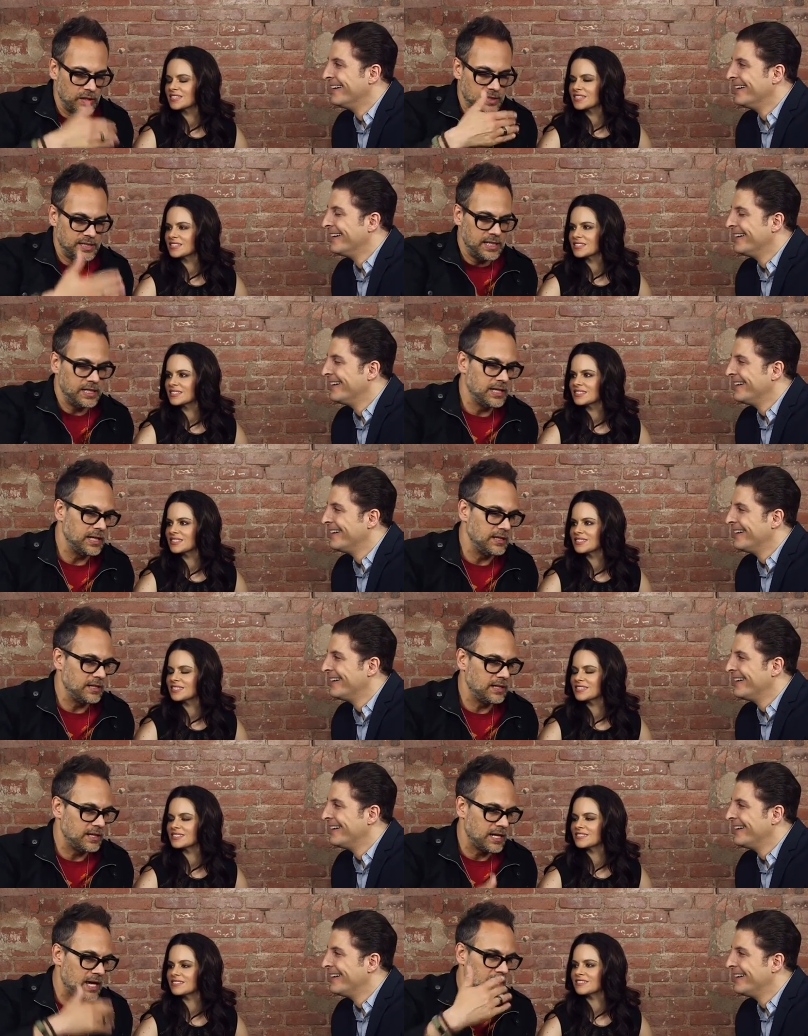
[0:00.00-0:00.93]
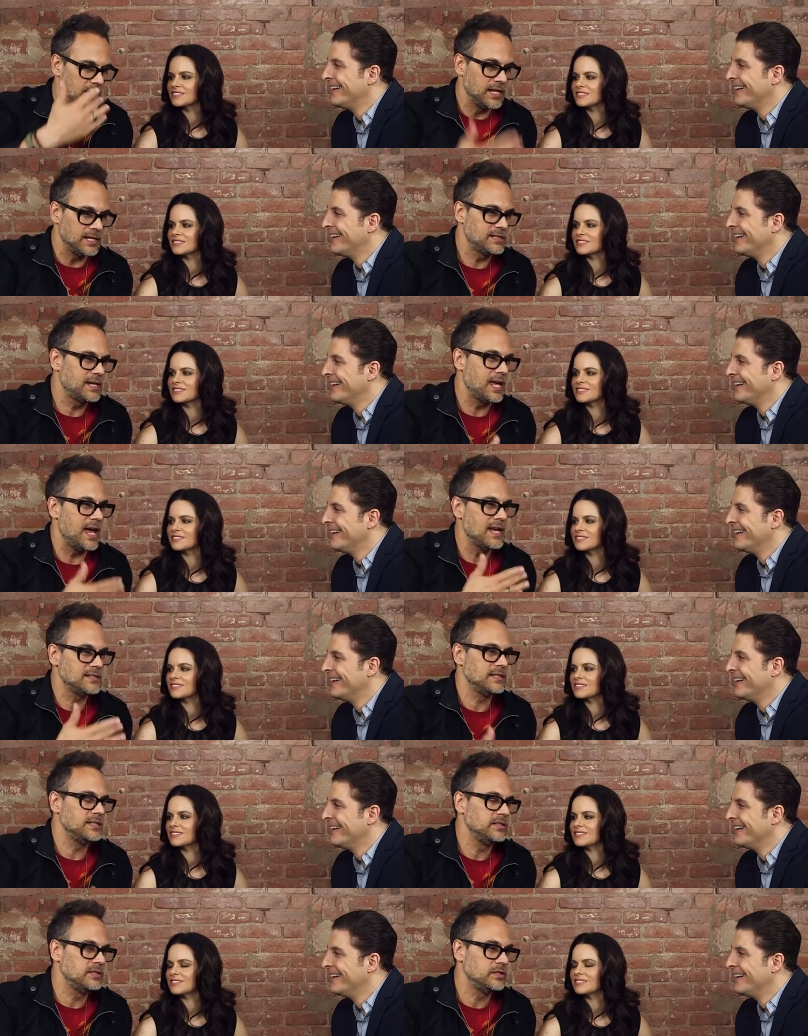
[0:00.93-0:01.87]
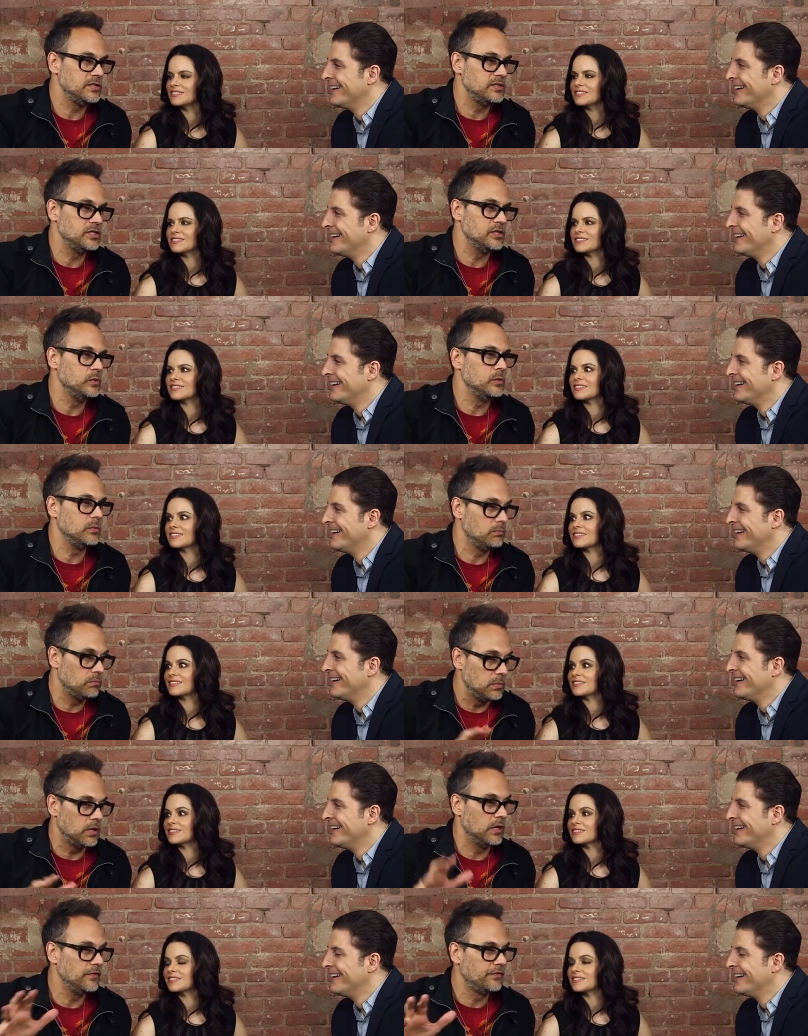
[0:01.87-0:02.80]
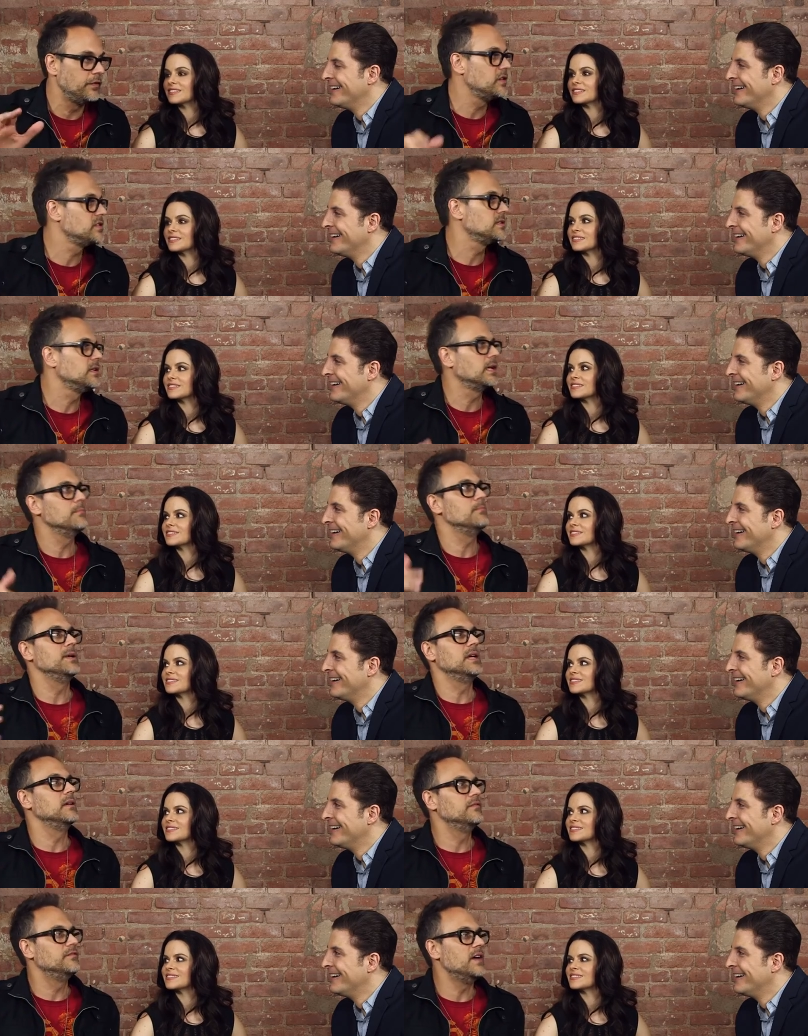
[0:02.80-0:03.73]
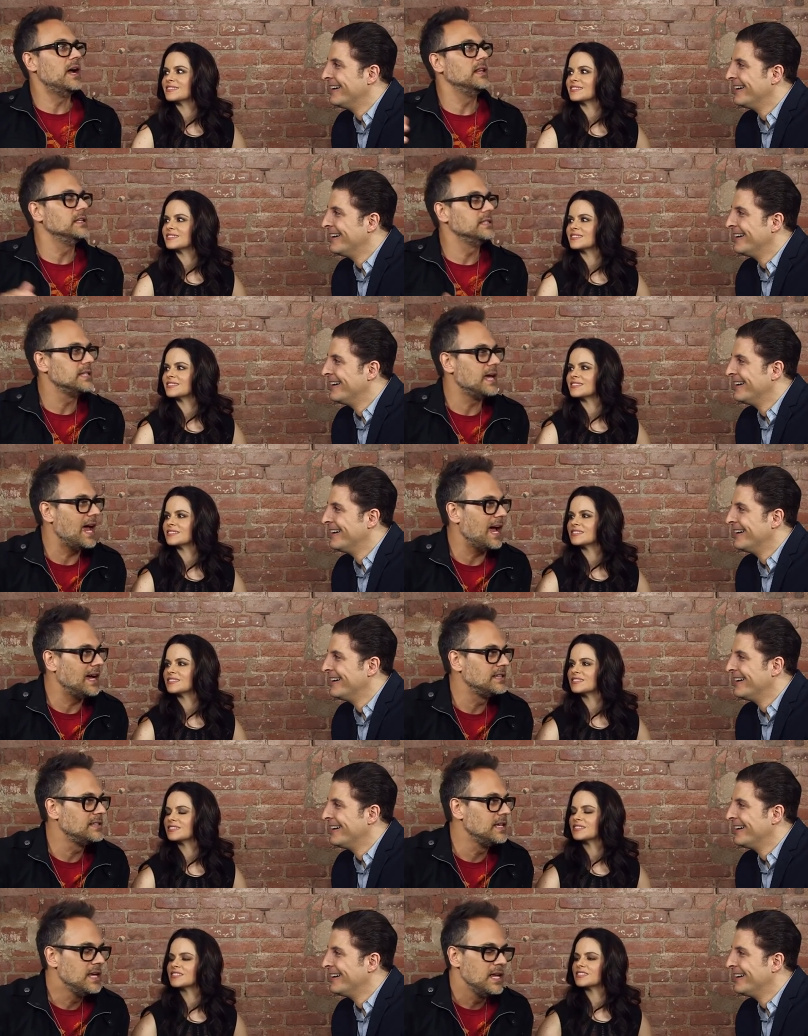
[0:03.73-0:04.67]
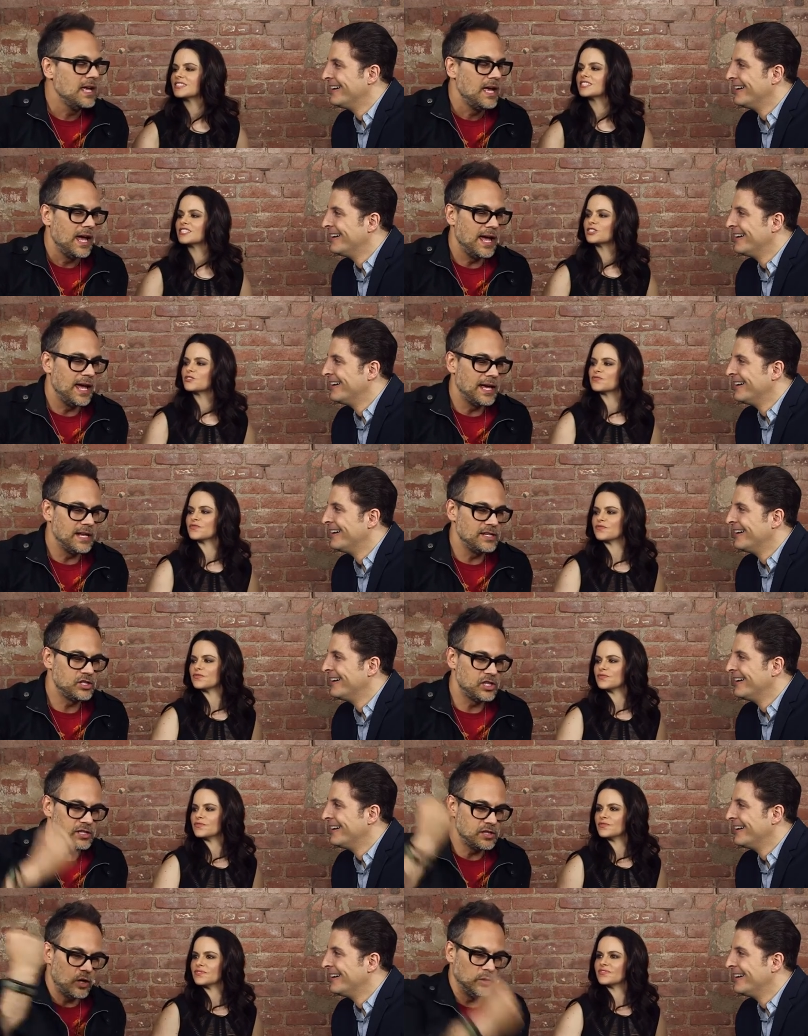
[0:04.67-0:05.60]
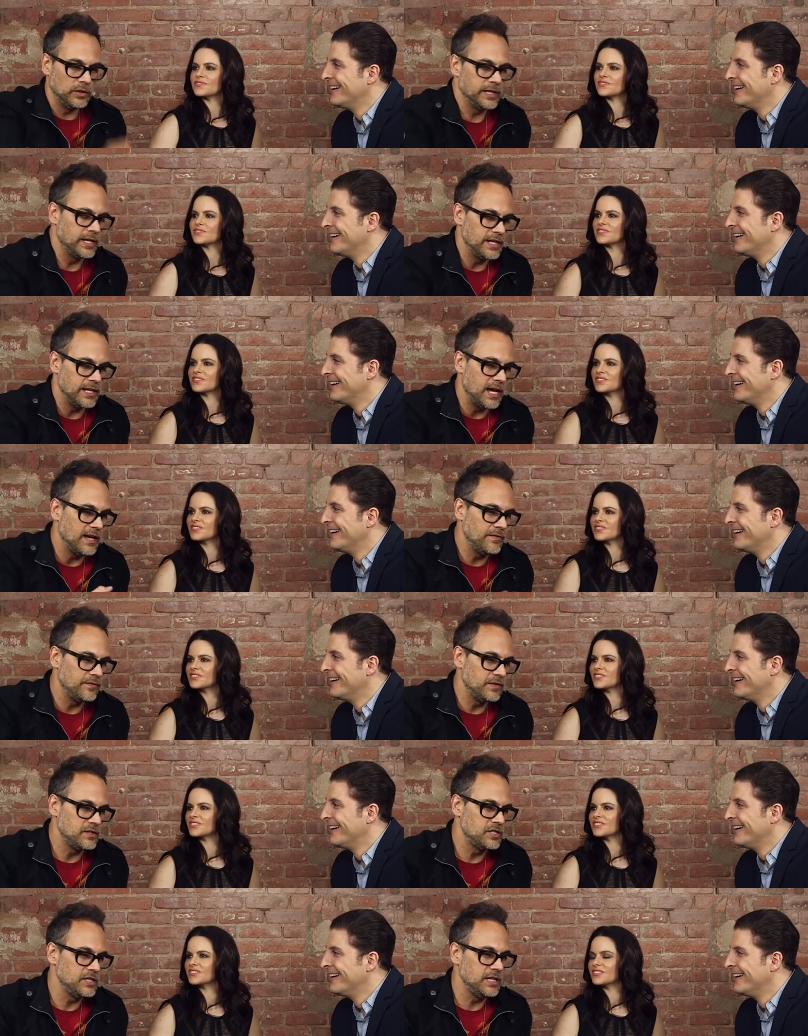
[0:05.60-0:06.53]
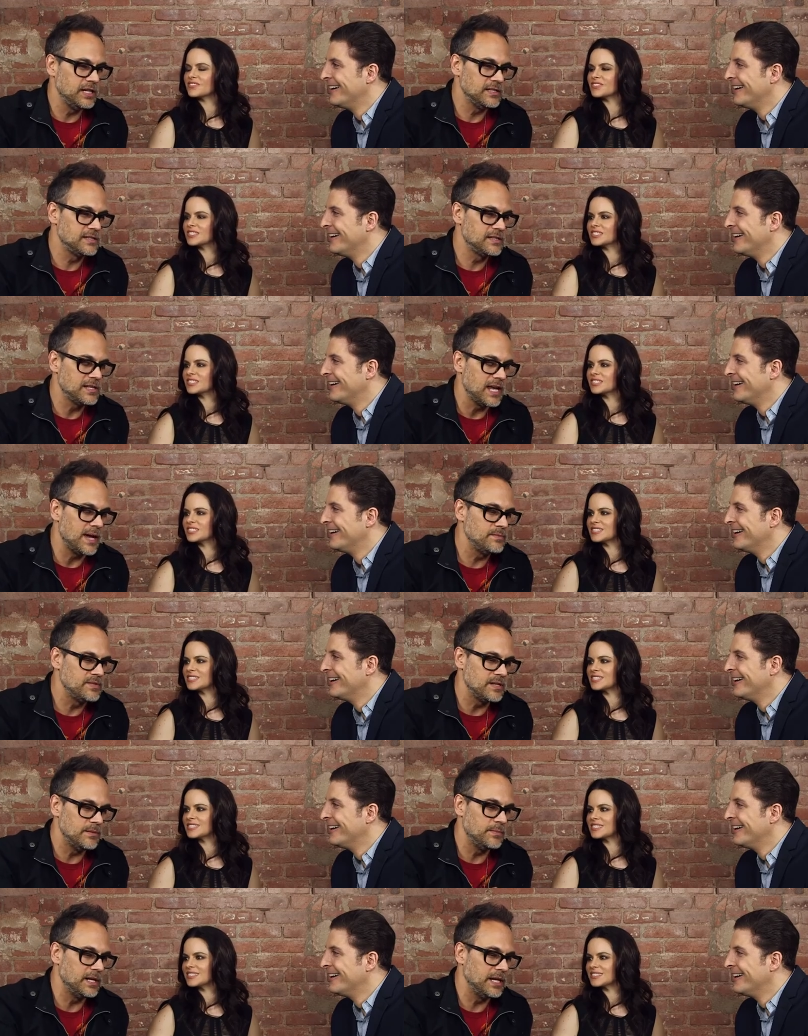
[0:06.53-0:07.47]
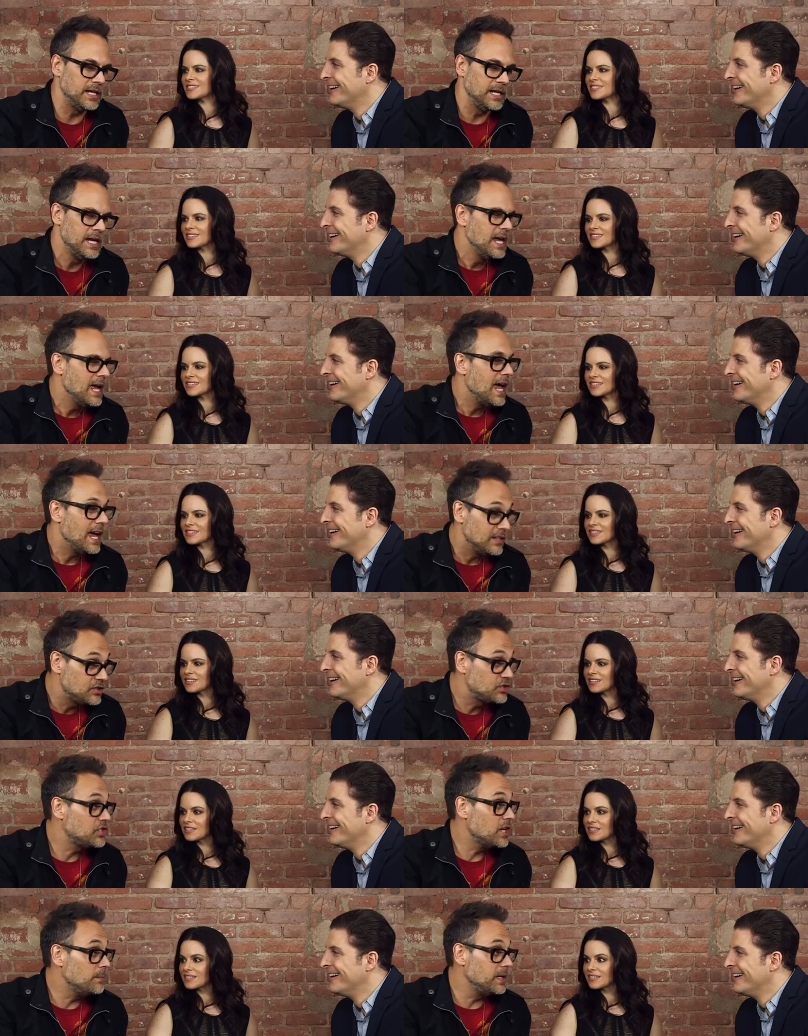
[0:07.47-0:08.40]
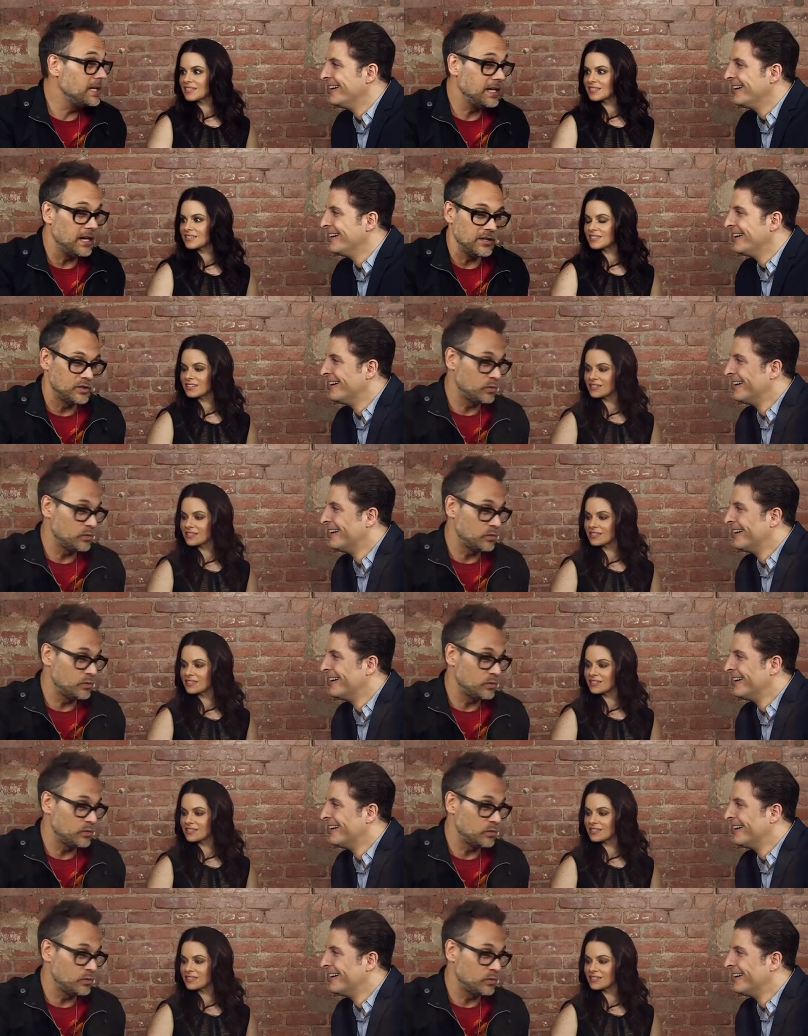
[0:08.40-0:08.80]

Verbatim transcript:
Speaker 1: Deacon kind of gets Cassie to do her first like big violent act, and she's holding a knife and she has stabbed somebody, and somebody on